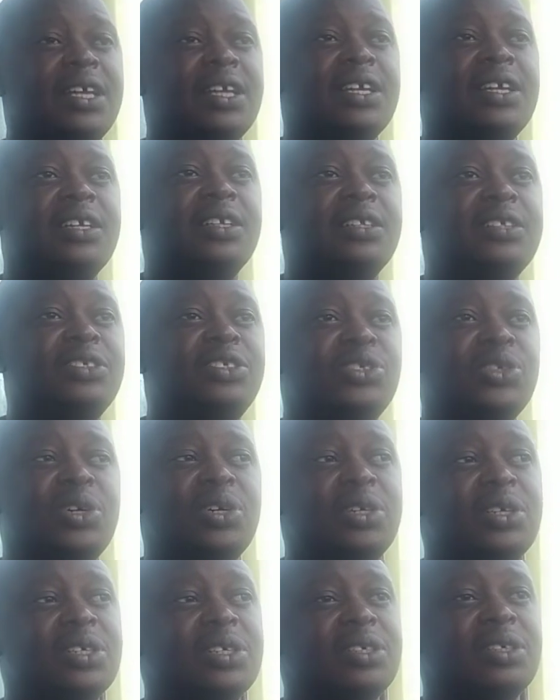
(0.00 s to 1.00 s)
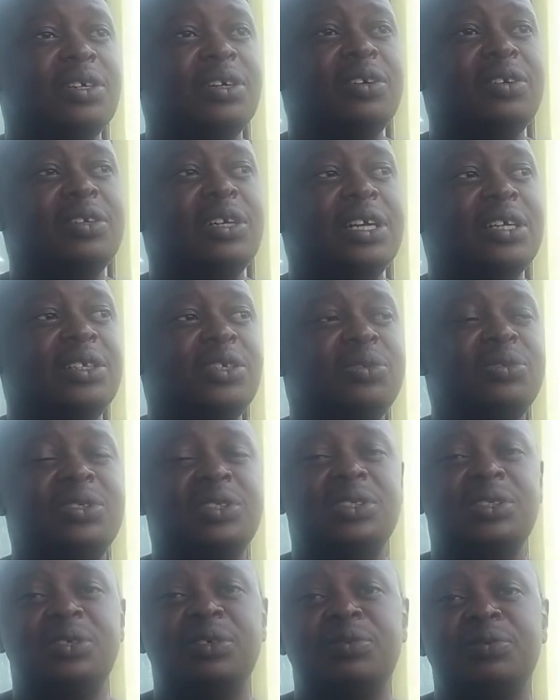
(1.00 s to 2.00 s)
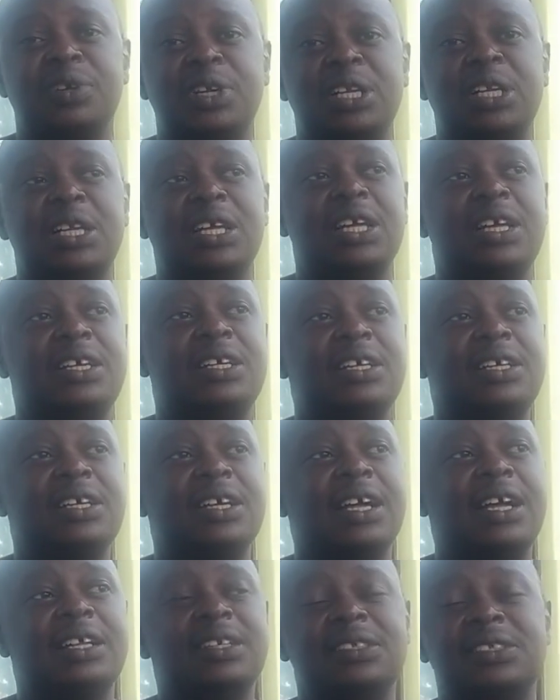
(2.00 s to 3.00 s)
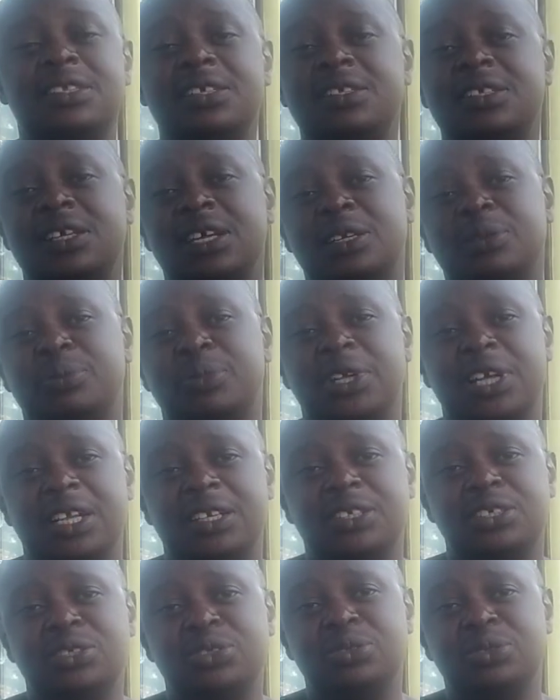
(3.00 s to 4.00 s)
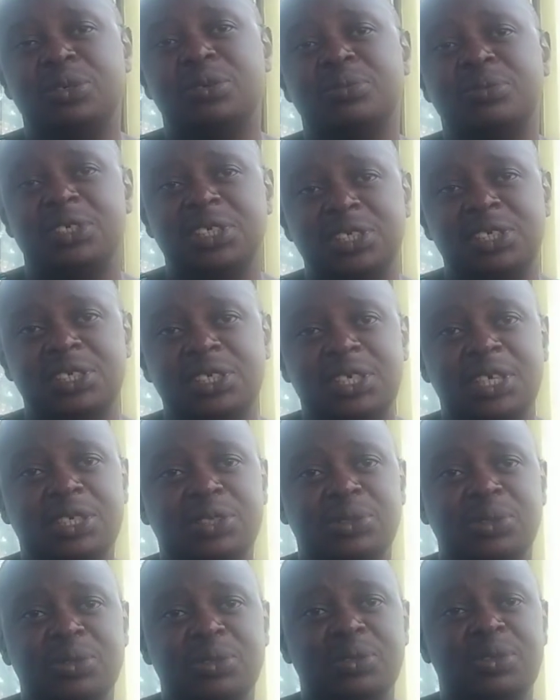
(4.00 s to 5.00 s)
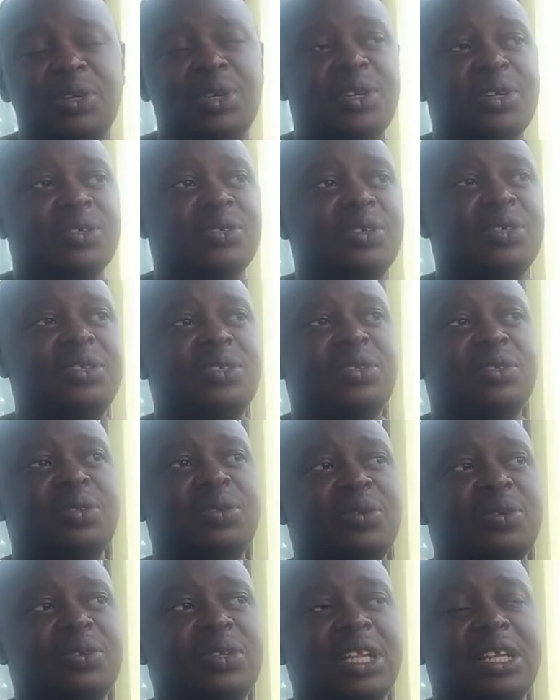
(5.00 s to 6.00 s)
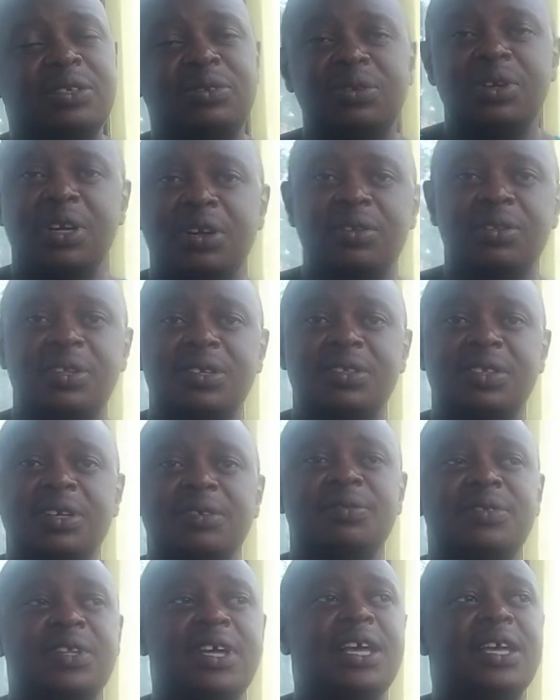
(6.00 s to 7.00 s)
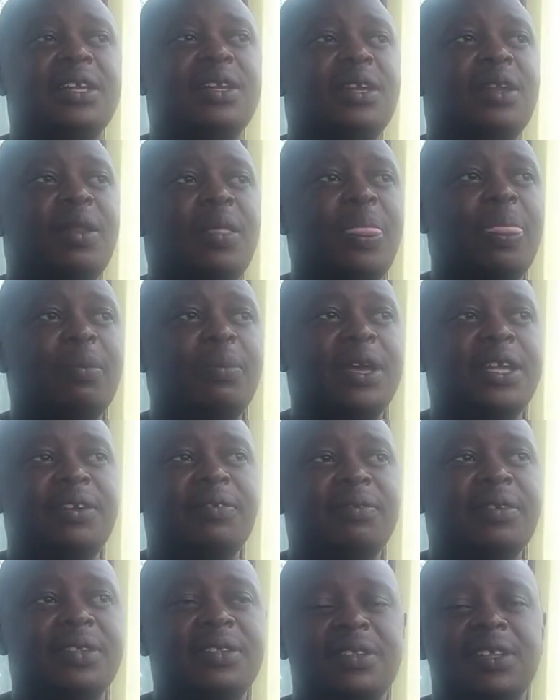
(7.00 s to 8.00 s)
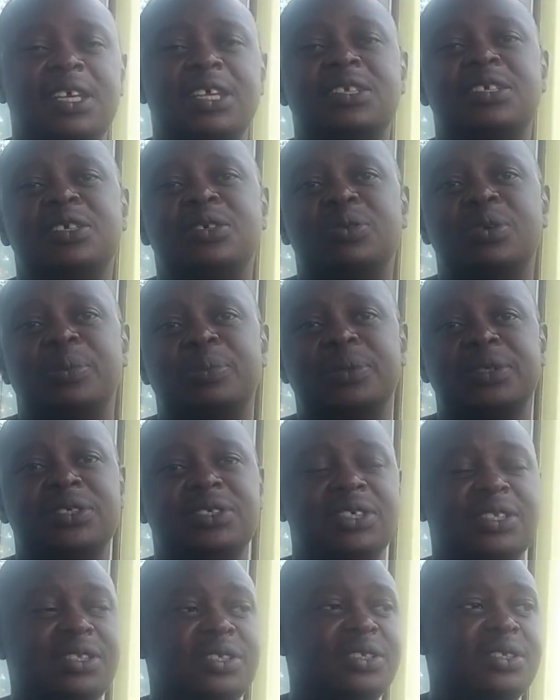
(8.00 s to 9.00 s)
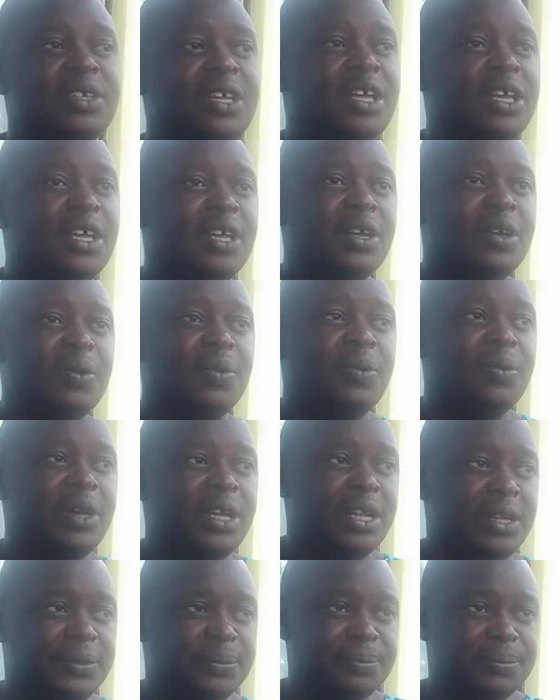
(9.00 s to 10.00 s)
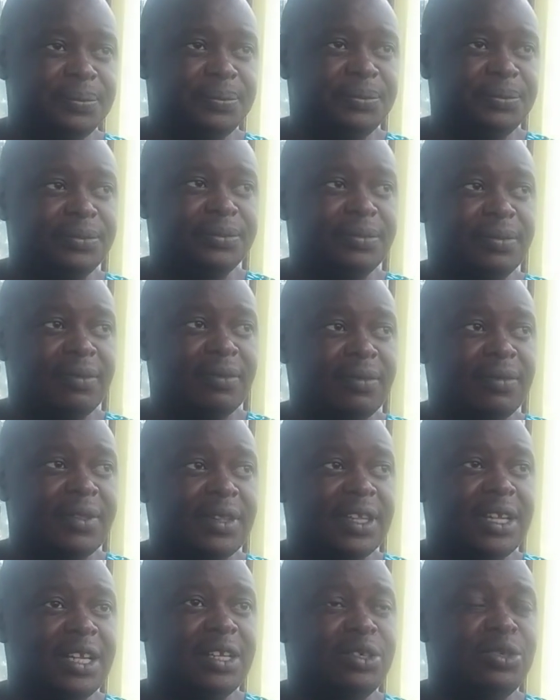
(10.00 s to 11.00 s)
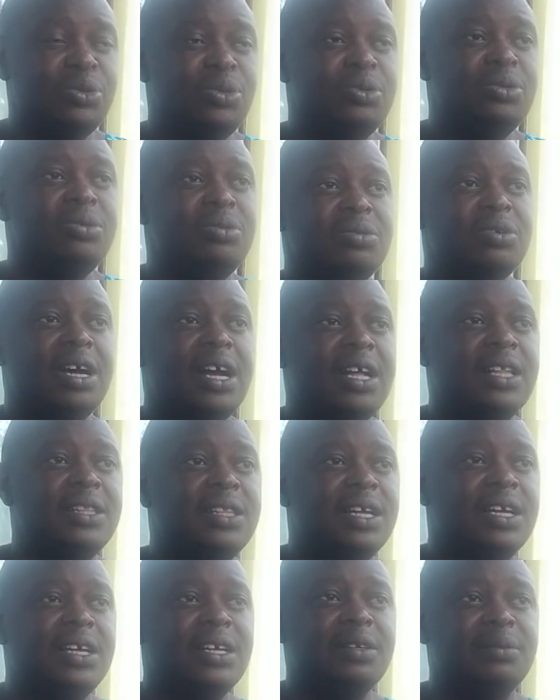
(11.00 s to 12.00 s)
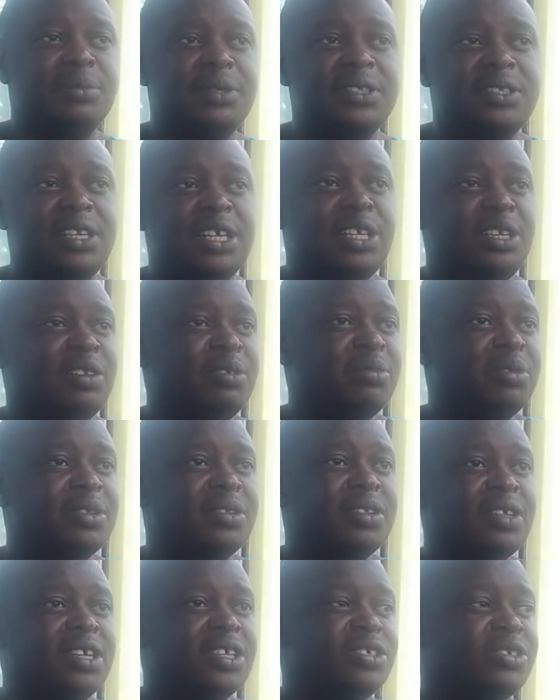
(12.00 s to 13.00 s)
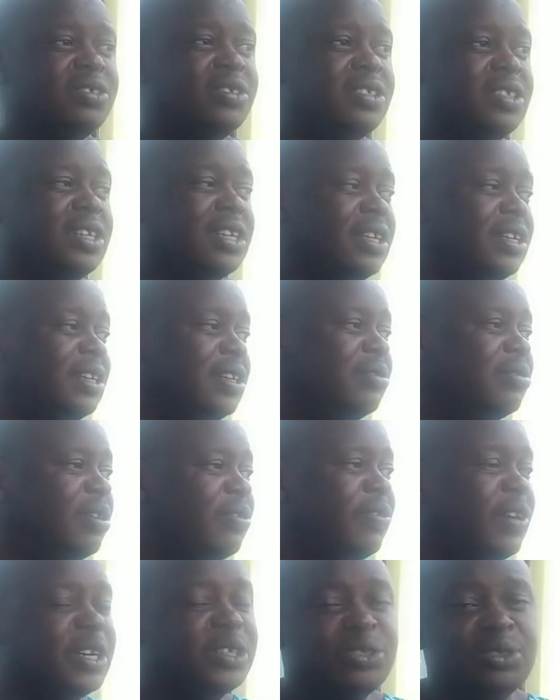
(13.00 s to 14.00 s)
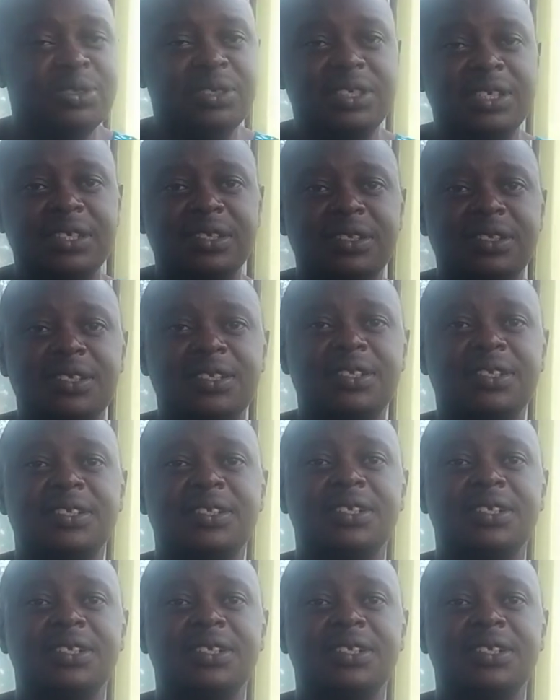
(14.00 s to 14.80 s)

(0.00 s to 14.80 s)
in shock or acute renal failure, and this can be an issue of deterioration. So it is good that you are on the safe side by investigating your patients well. Do other baseline investigations like liver function tests,